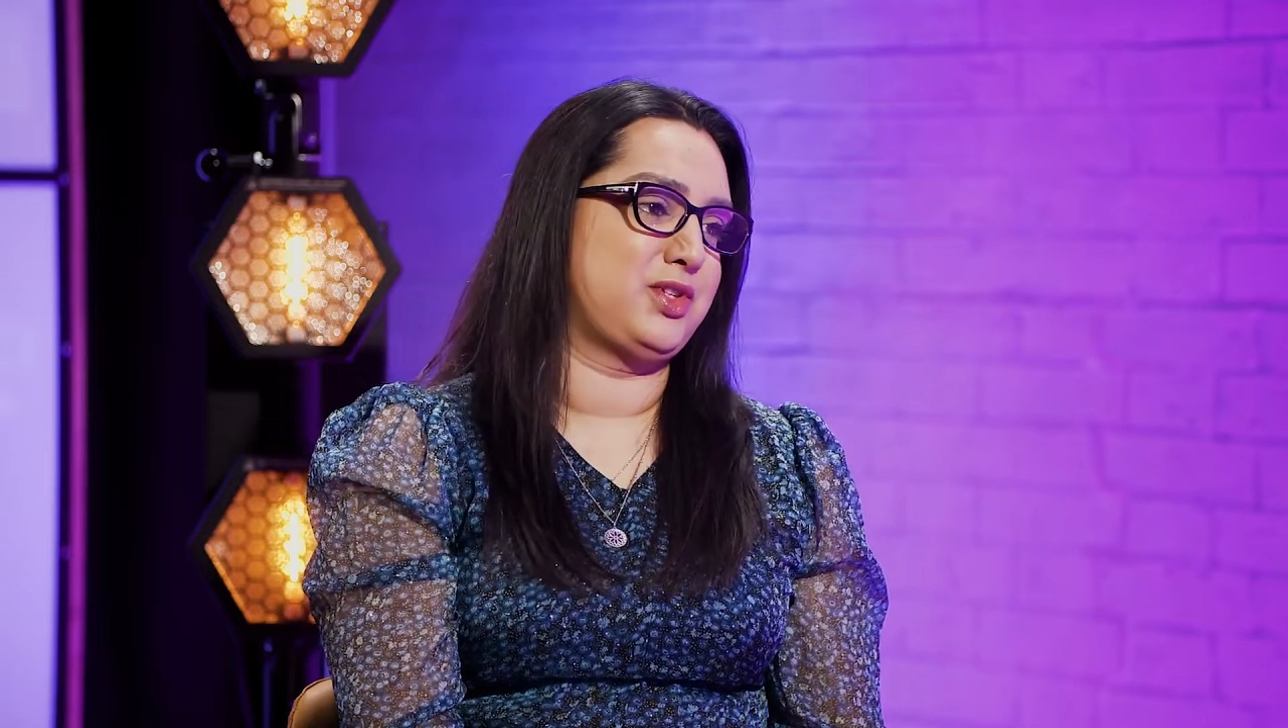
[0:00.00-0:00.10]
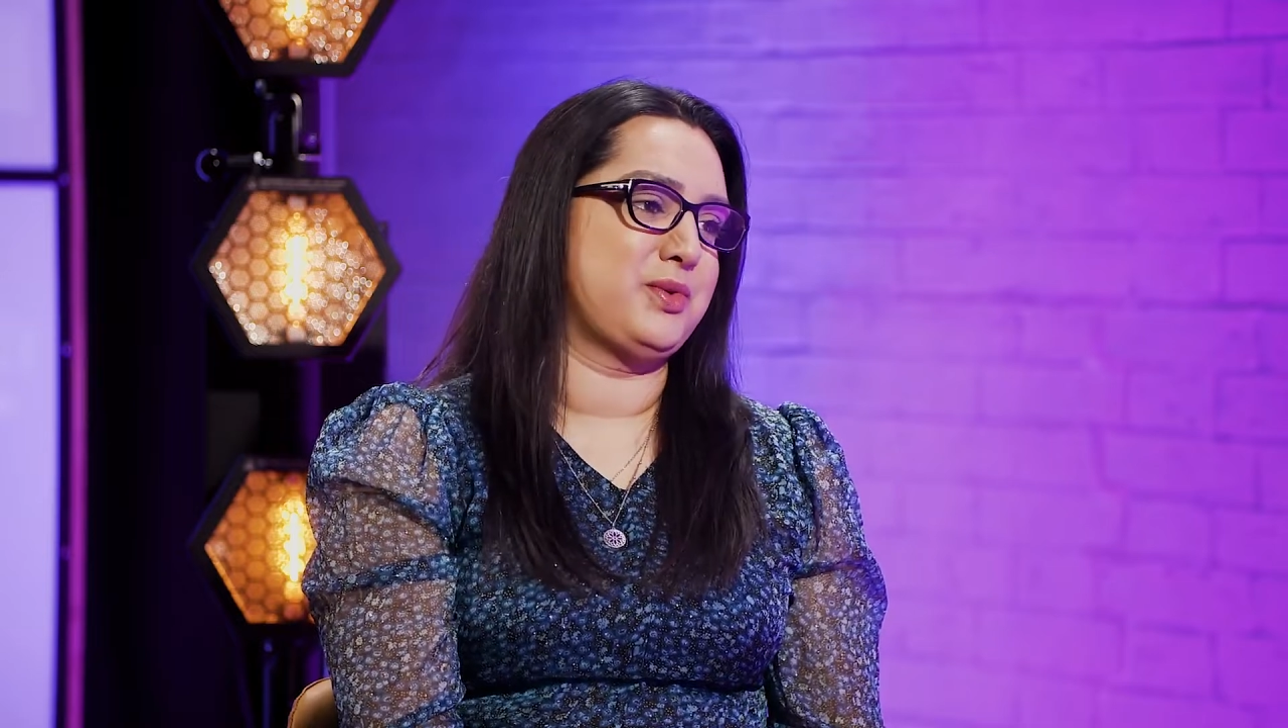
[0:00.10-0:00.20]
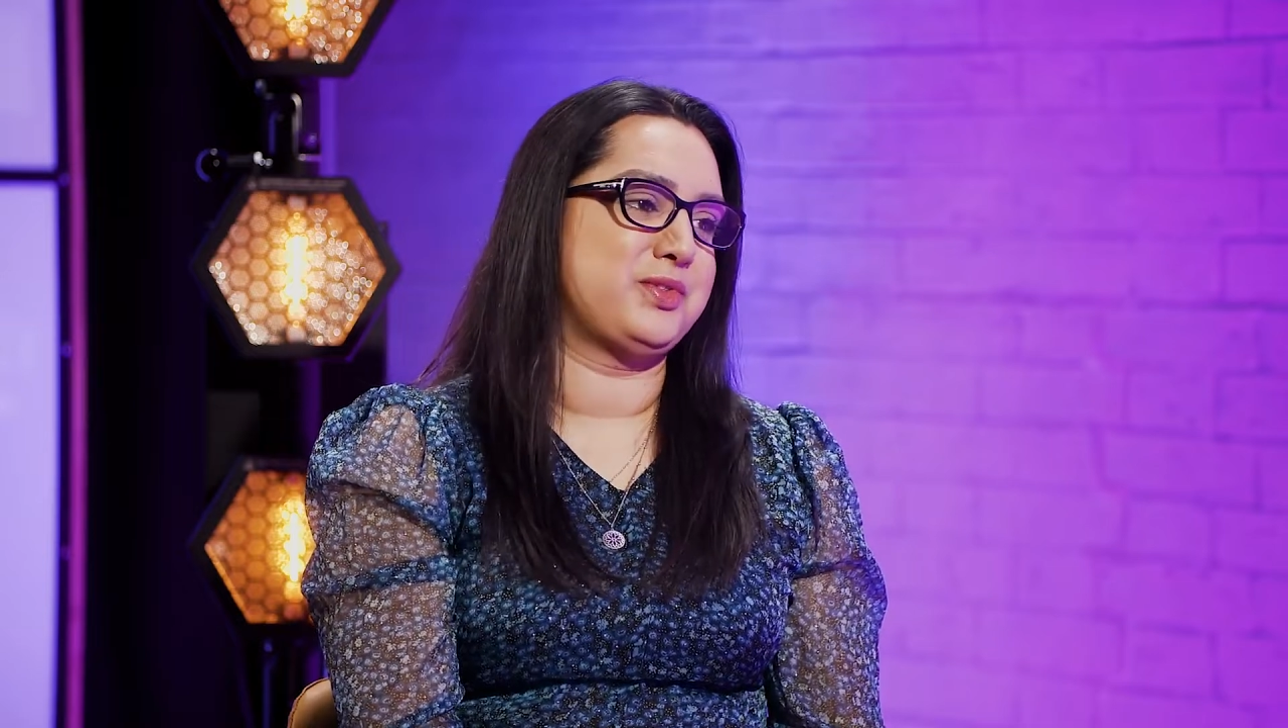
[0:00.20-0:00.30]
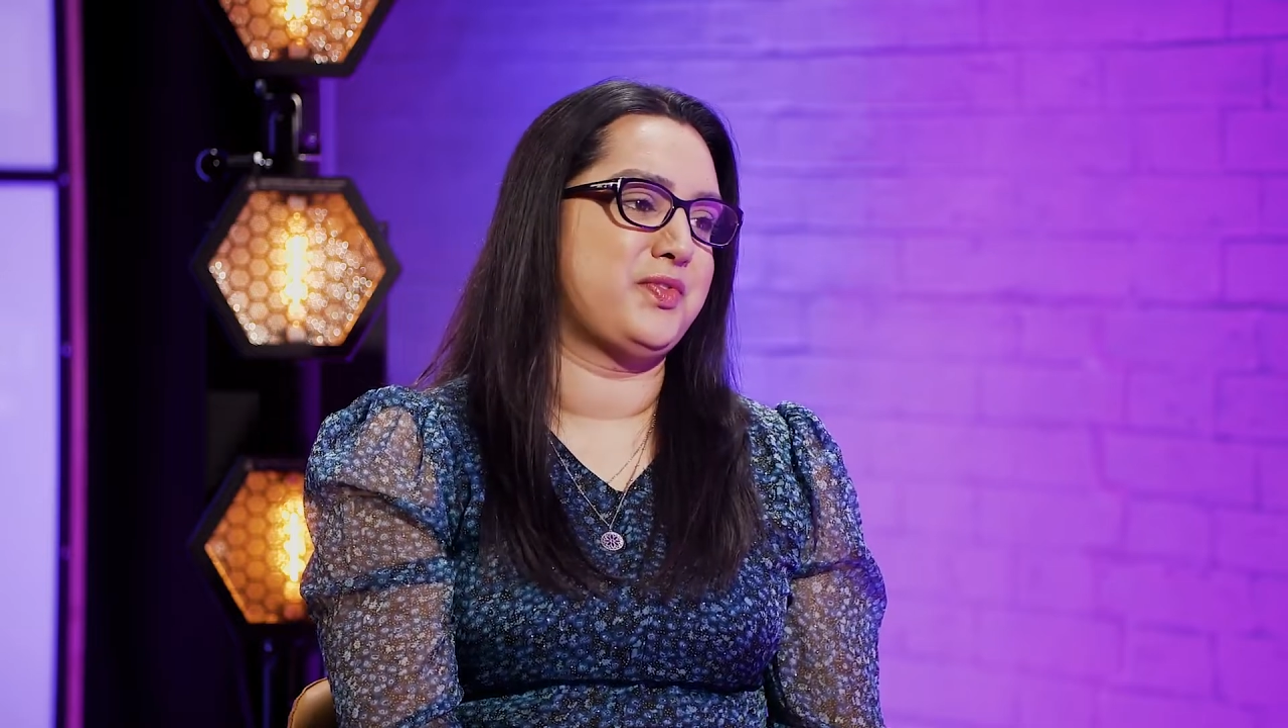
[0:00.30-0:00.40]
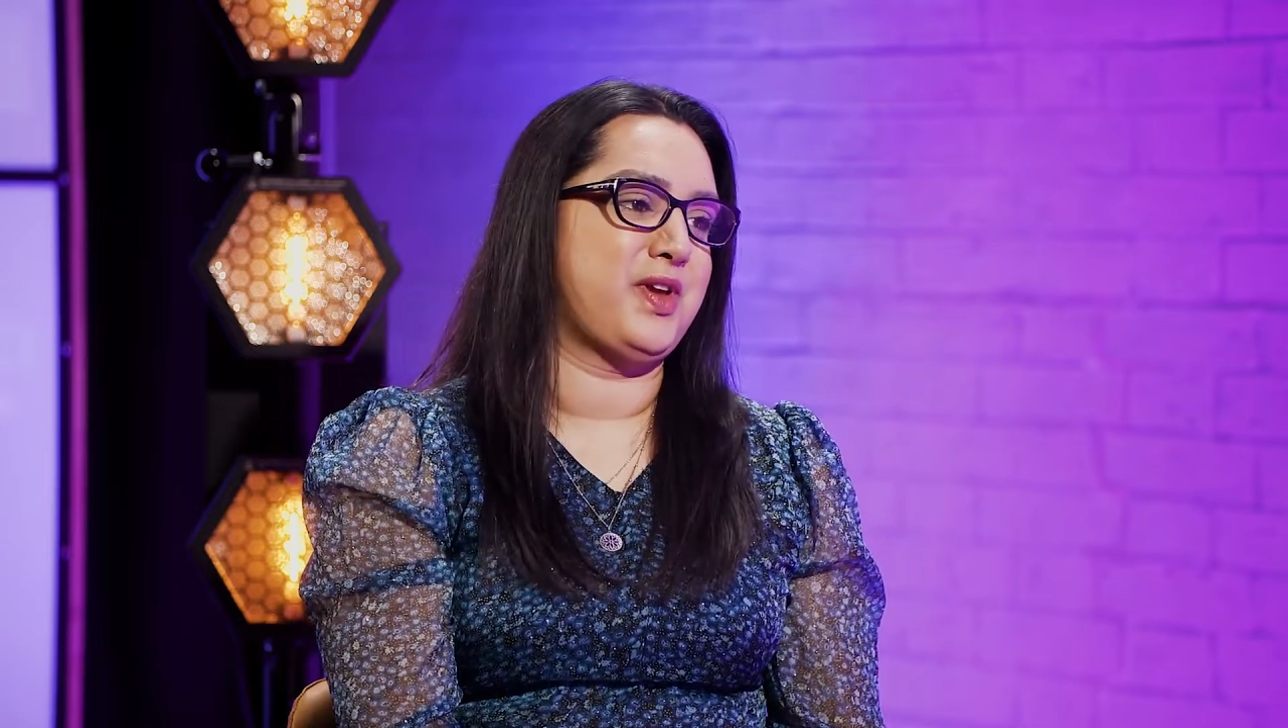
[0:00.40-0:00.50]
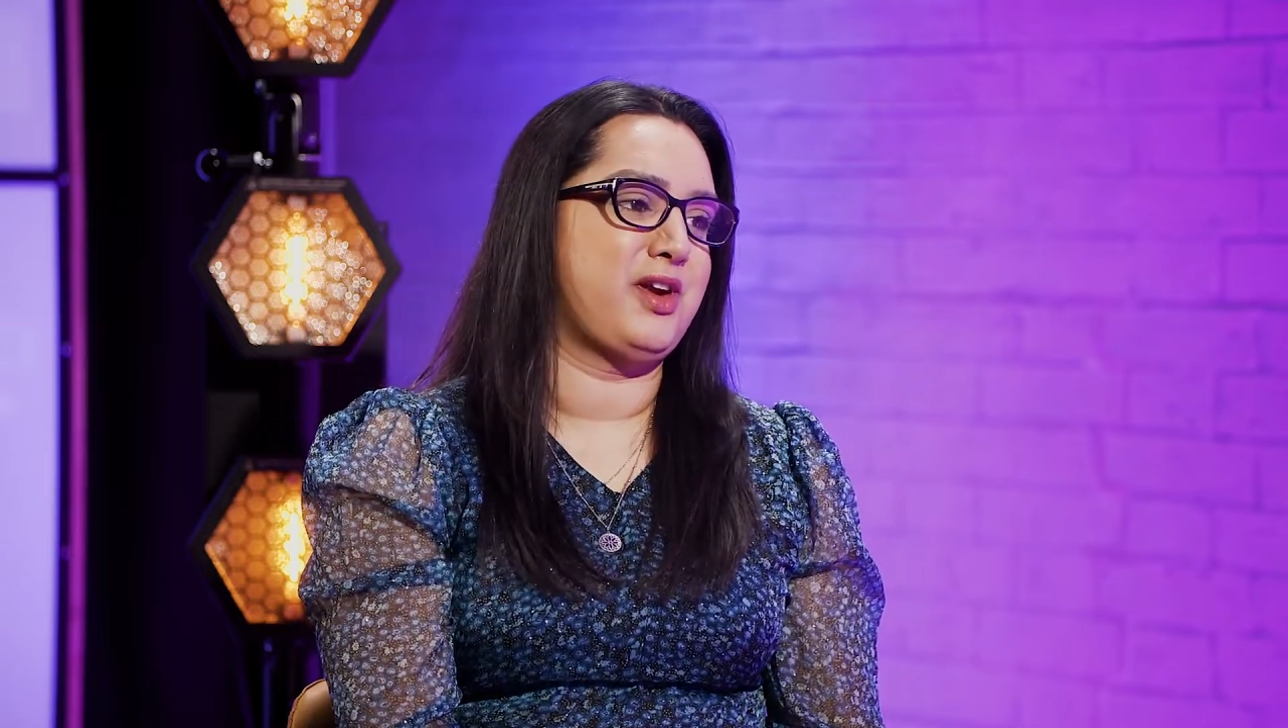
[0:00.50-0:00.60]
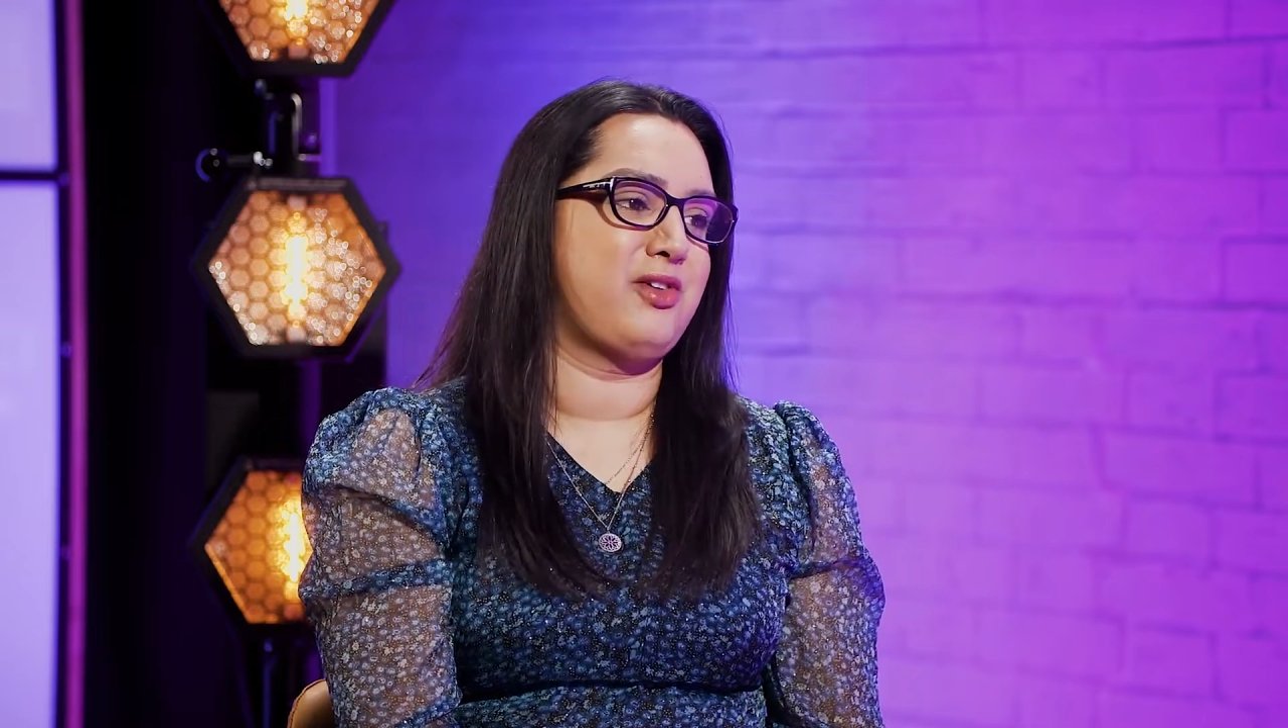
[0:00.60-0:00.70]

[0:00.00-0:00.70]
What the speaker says: do with Sophia